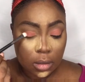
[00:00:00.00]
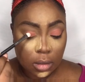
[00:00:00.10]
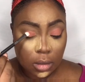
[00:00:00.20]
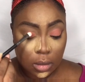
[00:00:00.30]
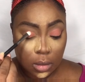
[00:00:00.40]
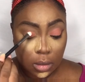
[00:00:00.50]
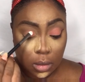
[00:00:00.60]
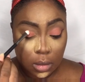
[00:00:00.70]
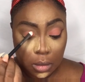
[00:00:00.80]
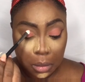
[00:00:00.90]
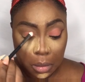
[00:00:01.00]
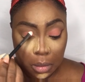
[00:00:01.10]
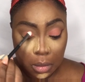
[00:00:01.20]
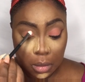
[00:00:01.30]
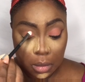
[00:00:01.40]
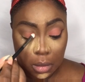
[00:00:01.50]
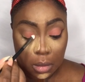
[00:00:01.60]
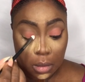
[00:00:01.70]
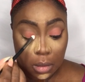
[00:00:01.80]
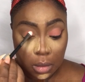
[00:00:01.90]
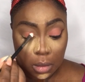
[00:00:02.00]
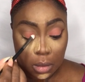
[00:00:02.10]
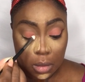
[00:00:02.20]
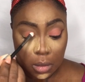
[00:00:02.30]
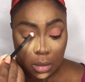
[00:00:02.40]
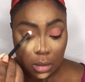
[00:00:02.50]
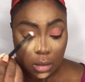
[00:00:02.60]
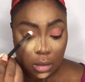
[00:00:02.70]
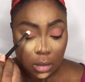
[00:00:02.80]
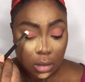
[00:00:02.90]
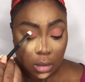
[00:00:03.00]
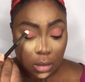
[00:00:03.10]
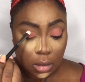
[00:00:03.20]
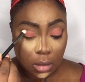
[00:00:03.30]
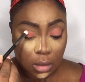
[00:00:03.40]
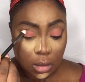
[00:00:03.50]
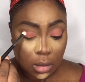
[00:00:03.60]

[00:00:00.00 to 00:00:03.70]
Nothing is said.